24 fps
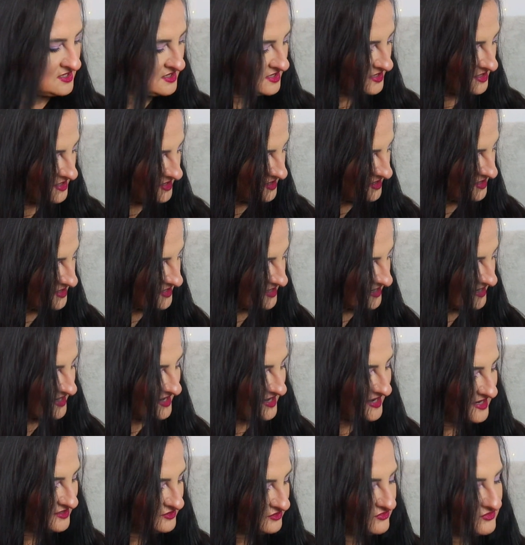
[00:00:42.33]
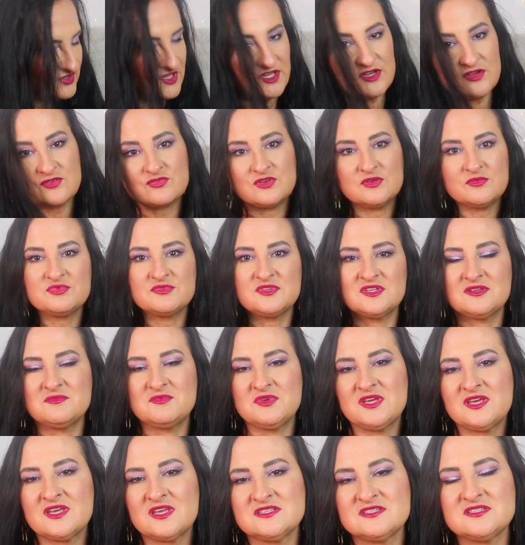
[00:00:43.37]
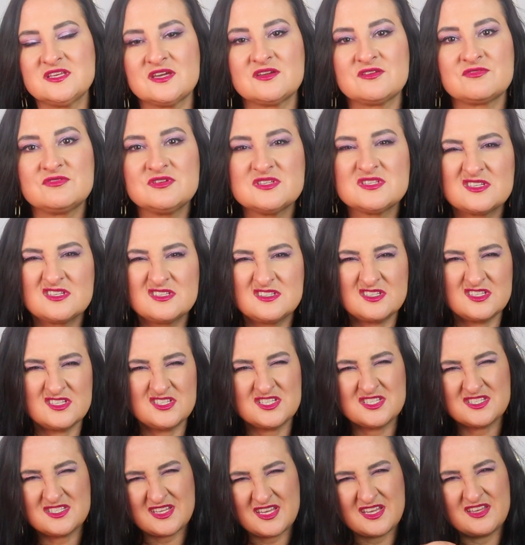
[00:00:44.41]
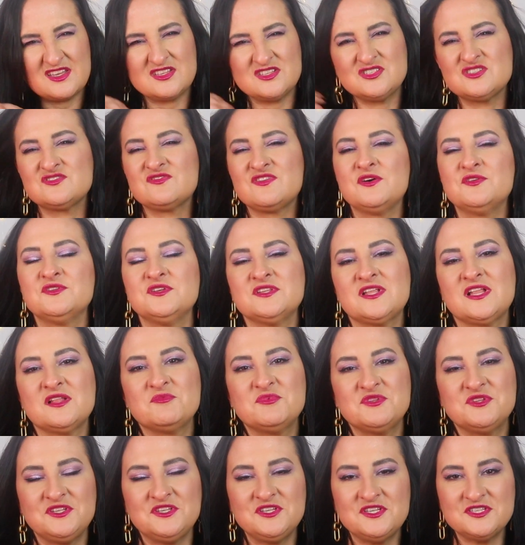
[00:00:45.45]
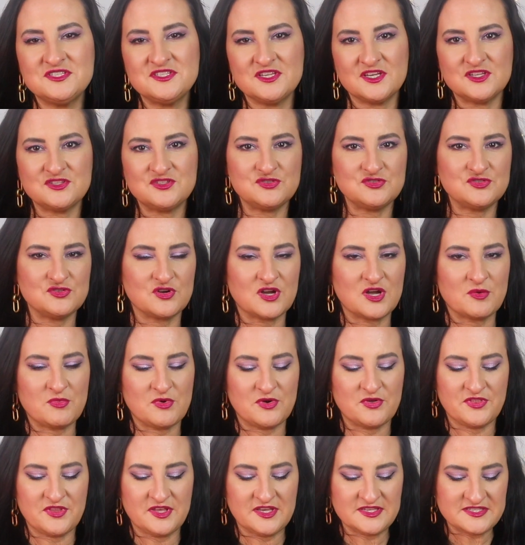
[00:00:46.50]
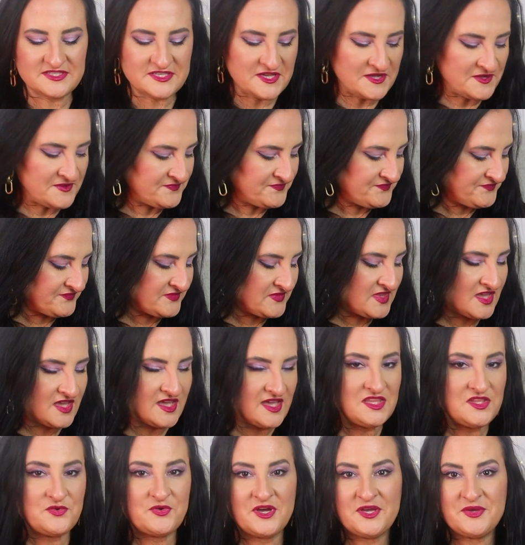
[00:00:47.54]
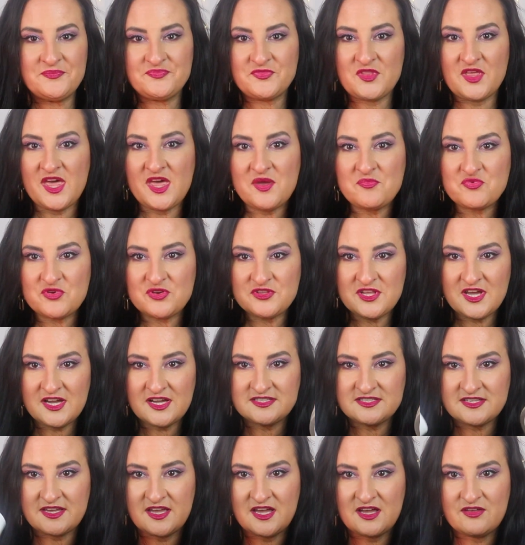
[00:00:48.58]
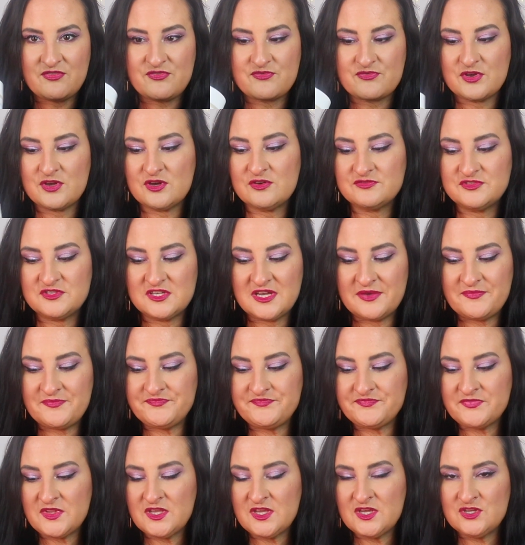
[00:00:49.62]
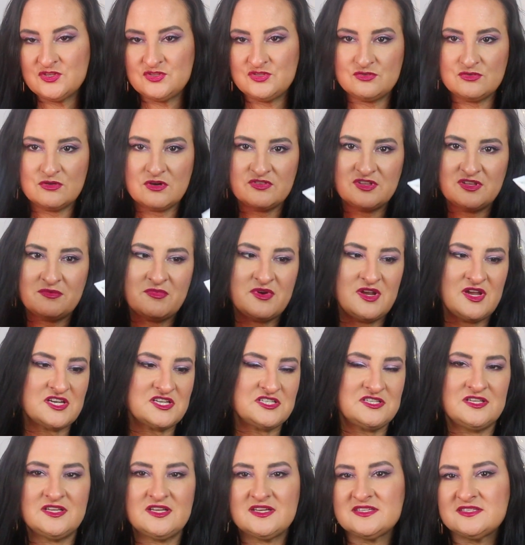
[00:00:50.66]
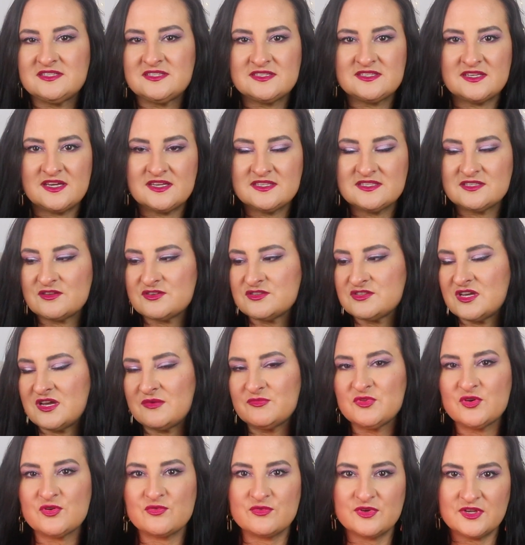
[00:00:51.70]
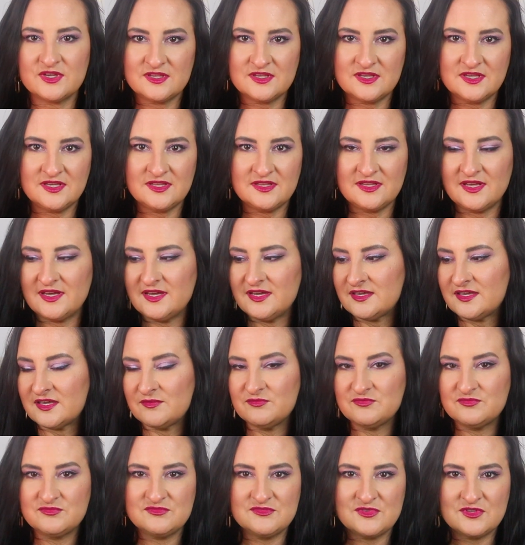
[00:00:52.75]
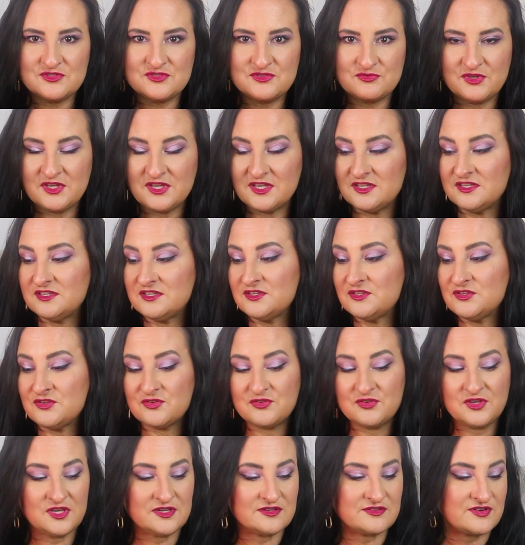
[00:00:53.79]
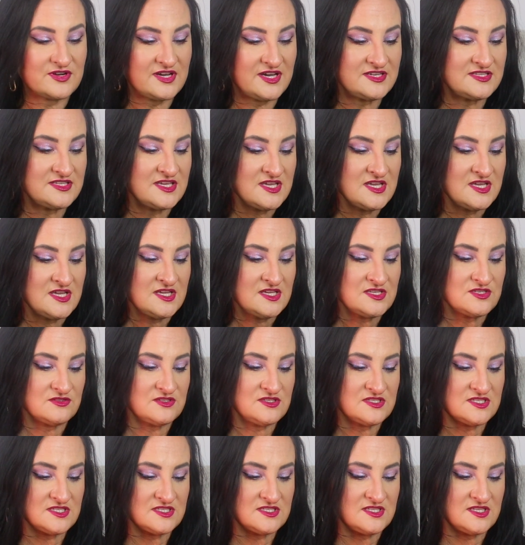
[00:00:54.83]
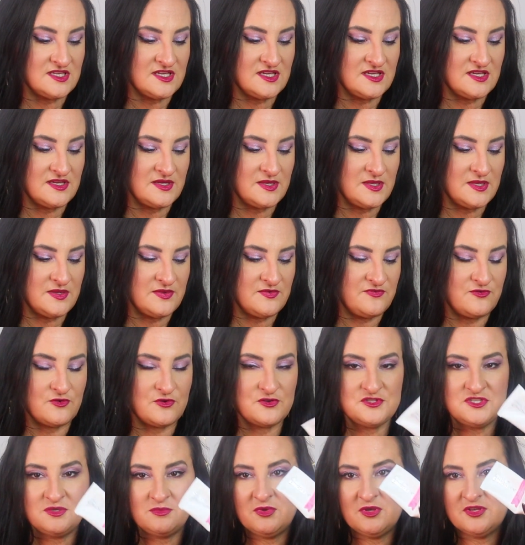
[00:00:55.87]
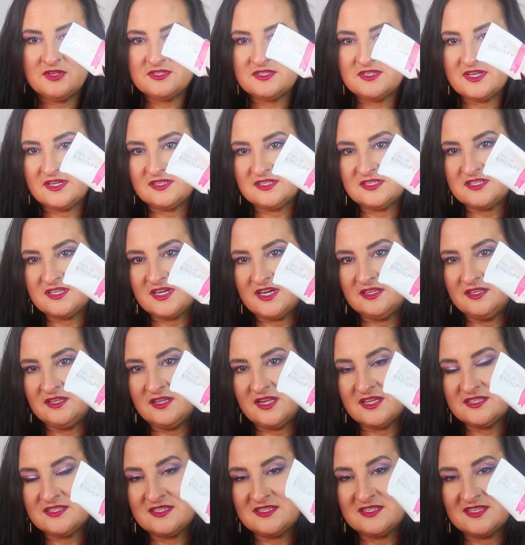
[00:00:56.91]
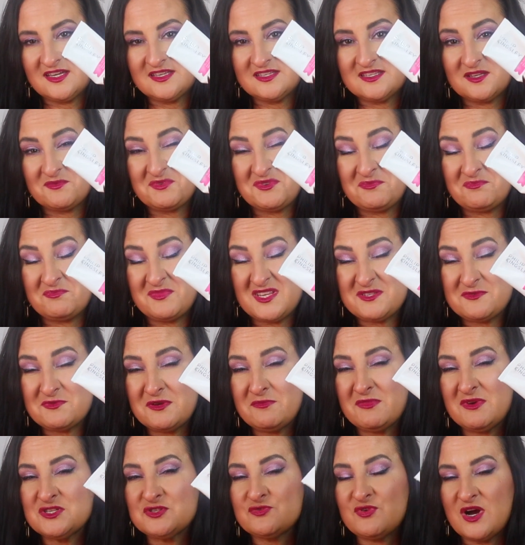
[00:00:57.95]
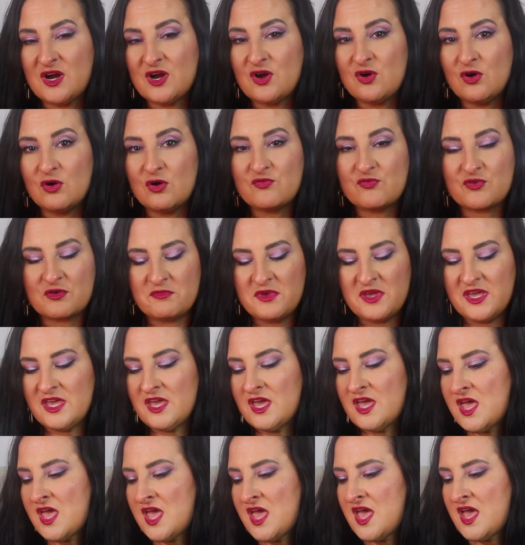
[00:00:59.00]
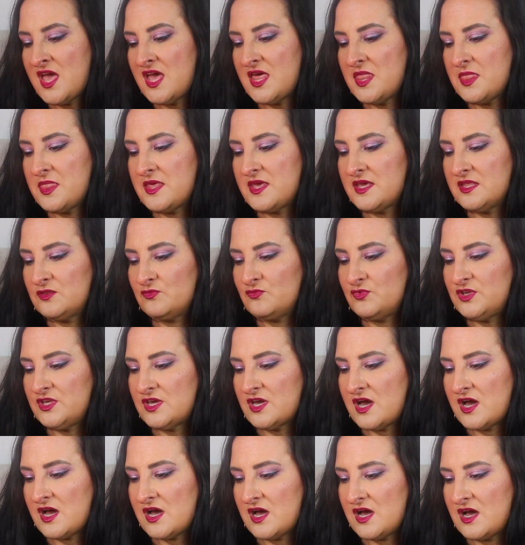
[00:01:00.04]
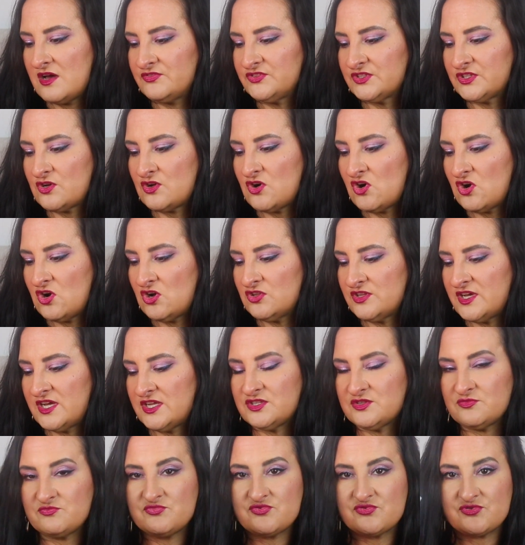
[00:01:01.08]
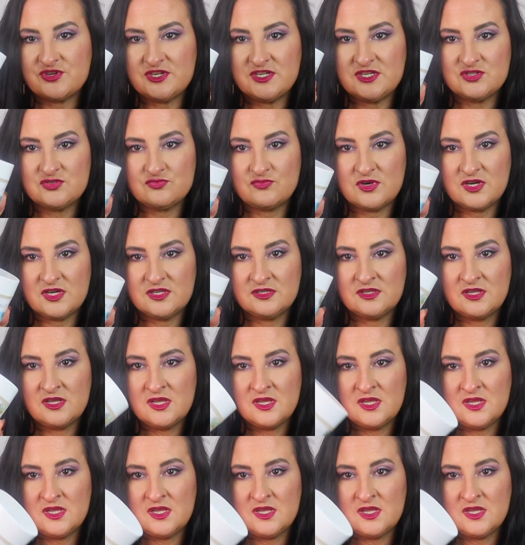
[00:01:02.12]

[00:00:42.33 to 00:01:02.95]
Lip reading: I kind of like grouped them in categories because it's just I just found it a little bit easier to talk about things. Anyway, hair products, I have three of them. Two of them are actually elasticizers, so I'm not really like, I'm not doing anything new here, right? So this is the 40 mL, like the tiny elasticizer. That's pretty much one go for me. And then we have the coconut breeze one.